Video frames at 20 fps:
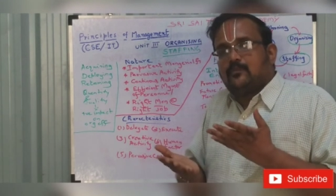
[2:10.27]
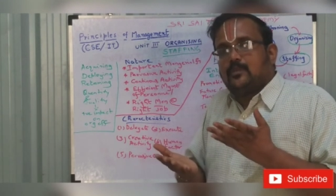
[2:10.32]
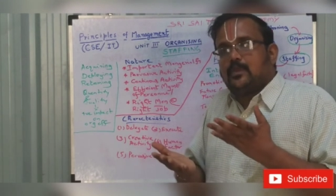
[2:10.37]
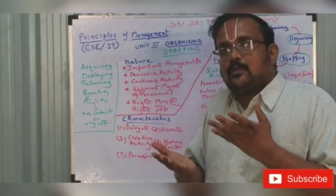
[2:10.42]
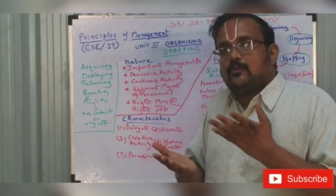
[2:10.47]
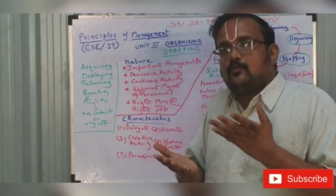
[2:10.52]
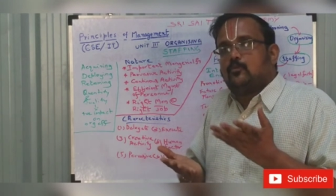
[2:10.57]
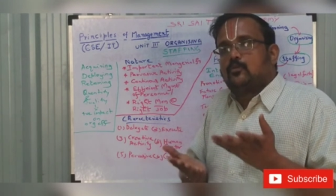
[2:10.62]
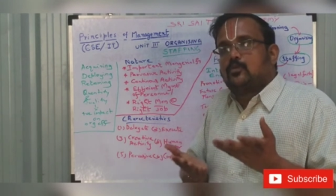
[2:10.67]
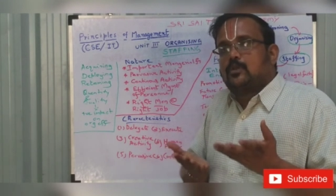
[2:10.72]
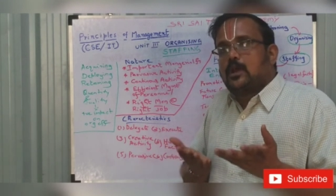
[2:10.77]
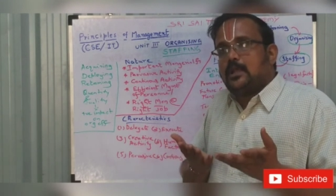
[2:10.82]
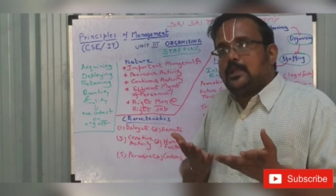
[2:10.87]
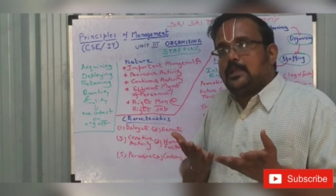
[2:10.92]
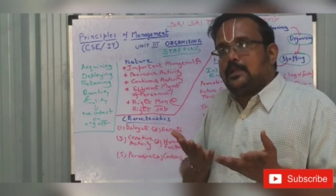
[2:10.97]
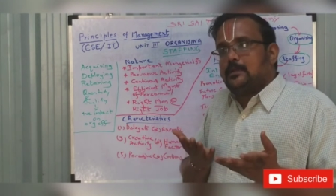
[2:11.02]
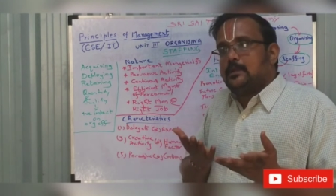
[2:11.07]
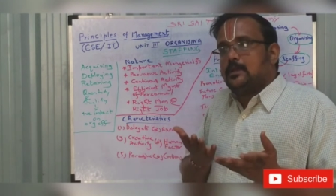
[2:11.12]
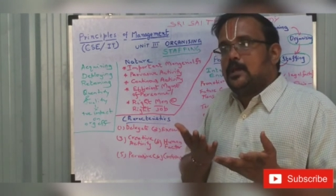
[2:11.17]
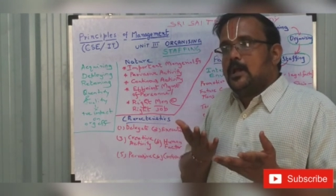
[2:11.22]
We would call
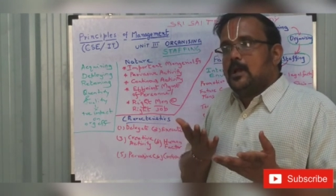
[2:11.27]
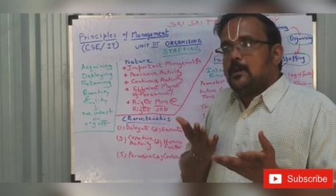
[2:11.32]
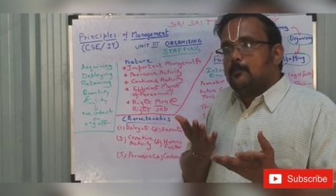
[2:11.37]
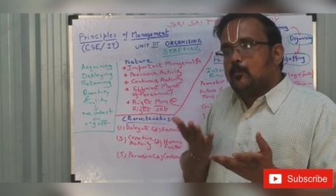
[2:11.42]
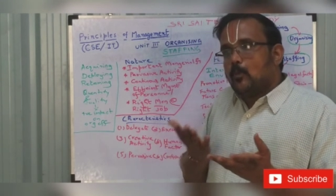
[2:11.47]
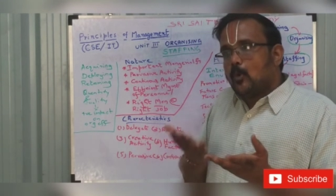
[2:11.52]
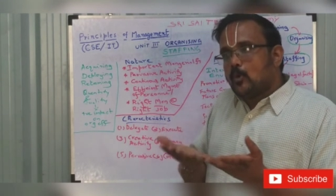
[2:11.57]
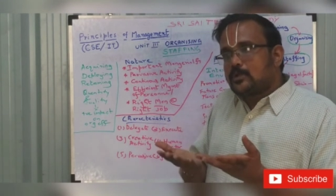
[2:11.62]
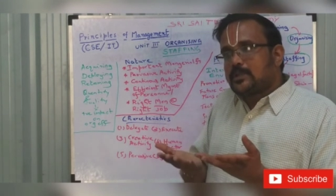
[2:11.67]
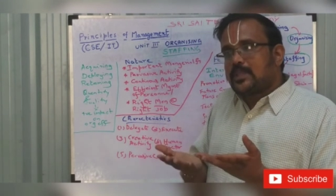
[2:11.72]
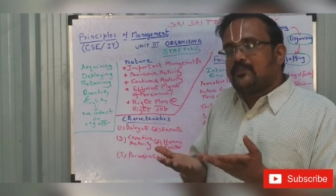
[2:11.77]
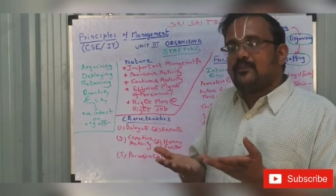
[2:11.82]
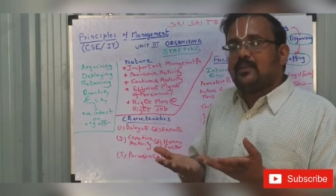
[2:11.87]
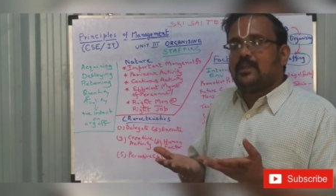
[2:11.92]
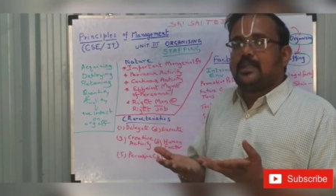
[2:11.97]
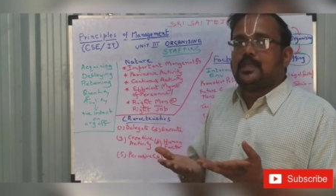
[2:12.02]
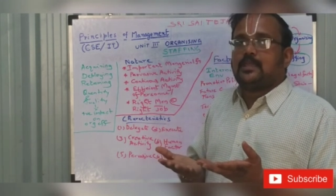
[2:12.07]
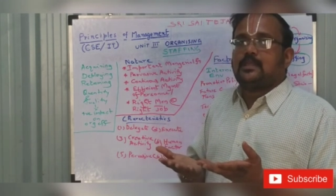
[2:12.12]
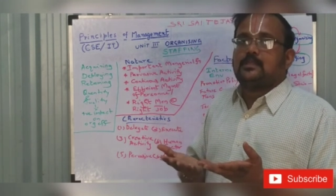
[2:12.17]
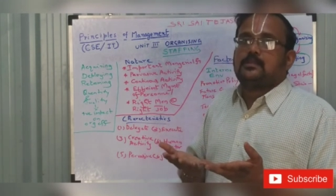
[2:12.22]
it
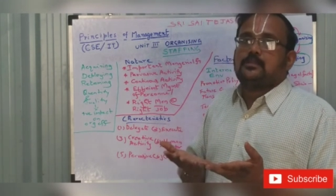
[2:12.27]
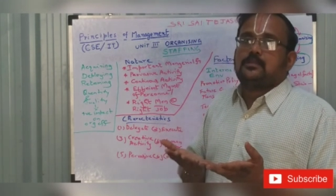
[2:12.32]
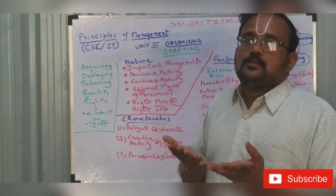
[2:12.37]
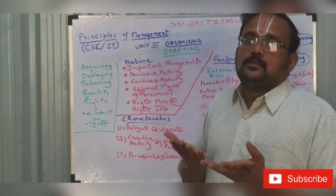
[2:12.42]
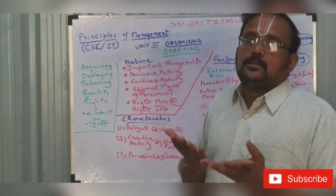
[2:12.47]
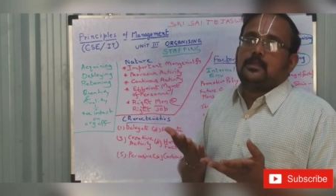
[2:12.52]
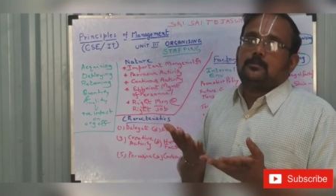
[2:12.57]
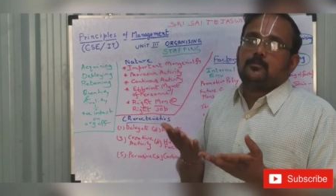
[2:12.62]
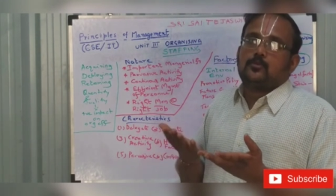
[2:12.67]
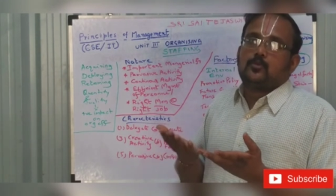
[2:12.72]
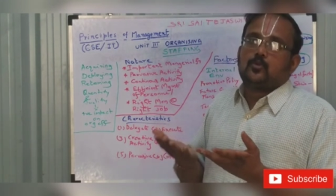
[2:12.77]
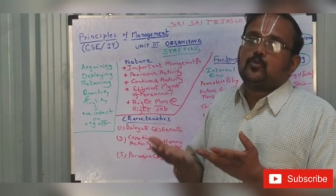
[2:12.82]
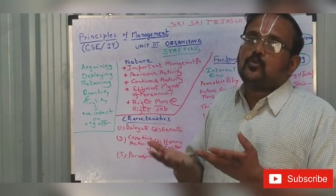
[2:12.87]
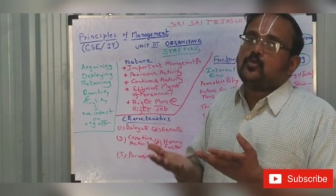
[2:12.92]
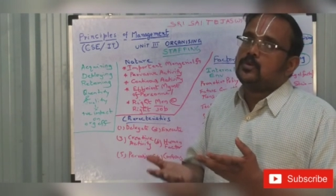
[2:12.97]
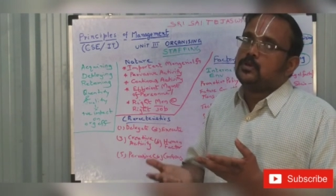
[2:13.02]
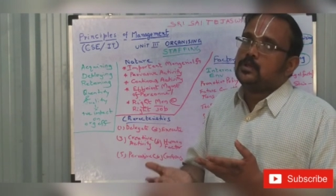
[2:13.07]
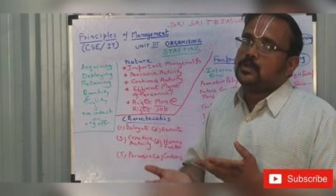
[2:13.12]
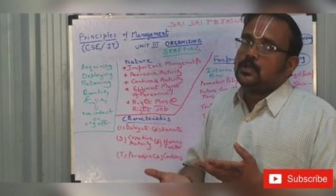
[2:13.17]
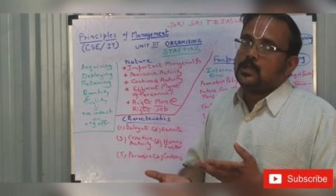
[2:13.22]
motivating them
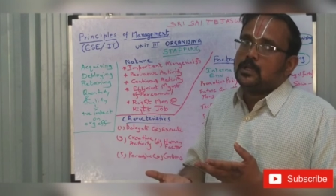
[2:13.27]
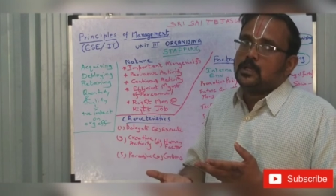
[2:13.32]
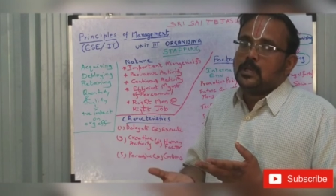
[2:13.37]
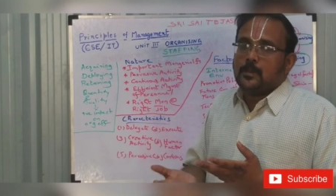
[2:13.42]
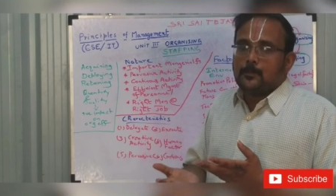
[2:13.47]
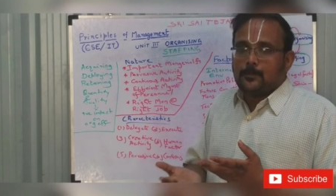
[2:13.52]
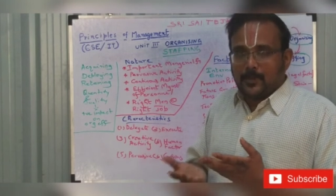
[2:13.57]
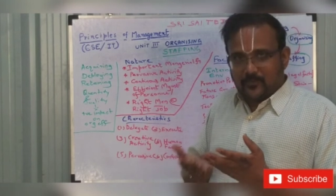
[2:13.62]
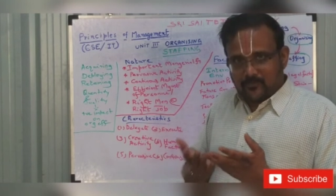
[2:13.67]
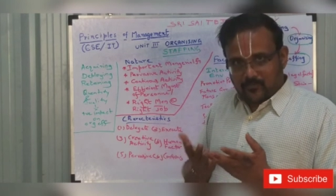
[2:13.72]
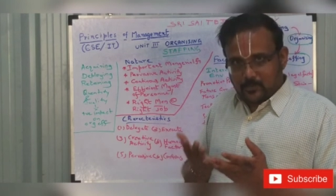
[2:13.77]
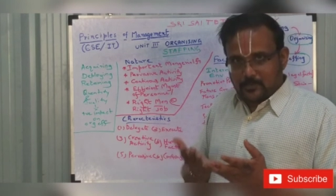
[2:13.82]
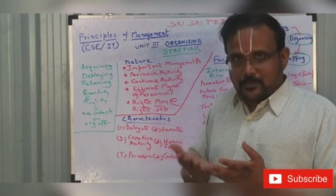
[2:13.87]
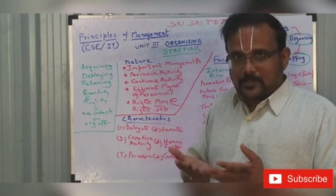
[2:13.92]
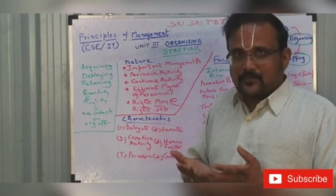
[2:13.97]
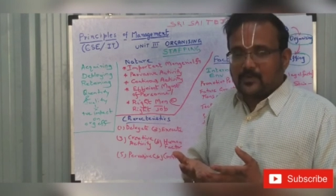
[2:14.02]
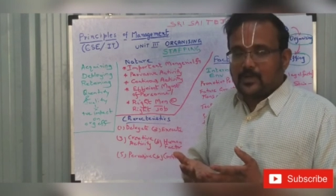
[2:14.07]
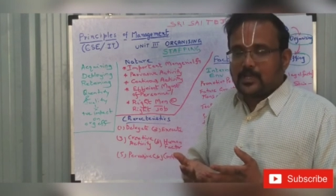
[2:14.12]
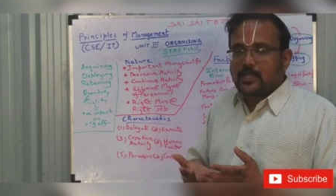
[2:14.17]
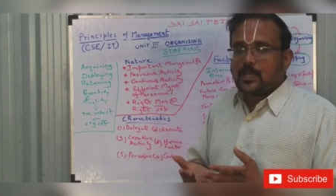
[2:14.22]
to perform
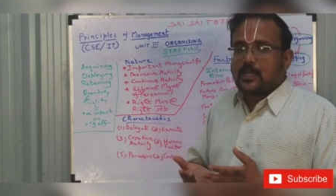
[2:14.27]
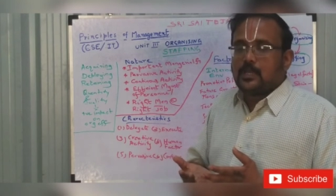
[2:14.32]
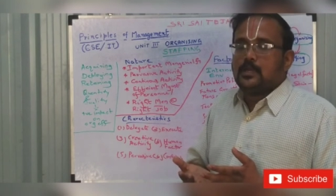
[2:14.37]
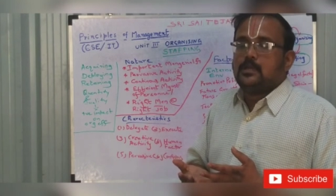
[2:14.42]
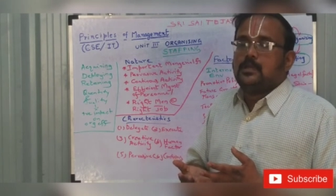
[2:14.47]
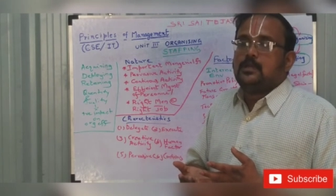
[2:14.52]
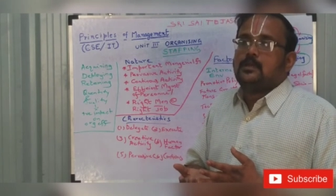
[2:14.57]
the work,